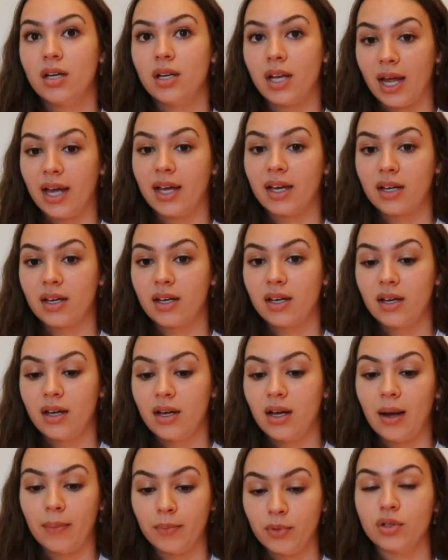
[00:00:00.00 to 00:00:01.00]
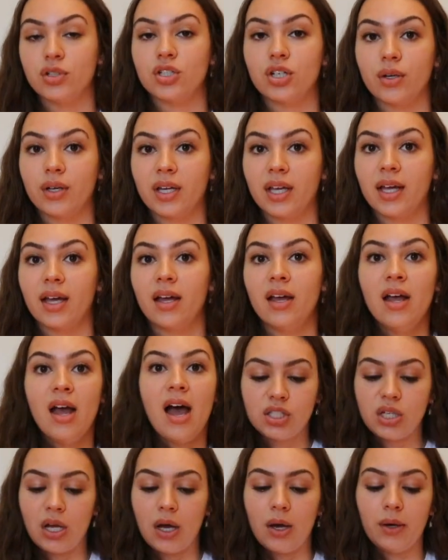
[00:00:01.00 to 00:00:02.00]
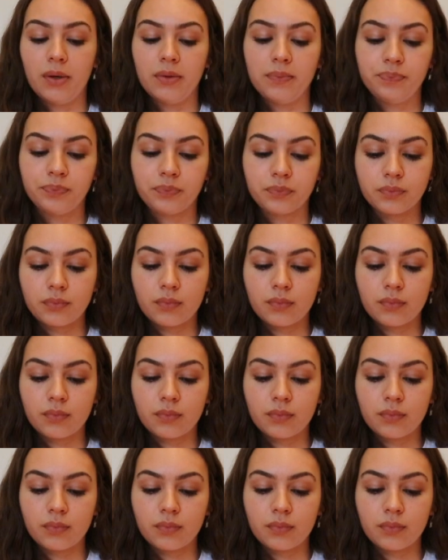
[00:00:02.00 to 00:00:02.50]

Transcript: Like, I'm not joking. So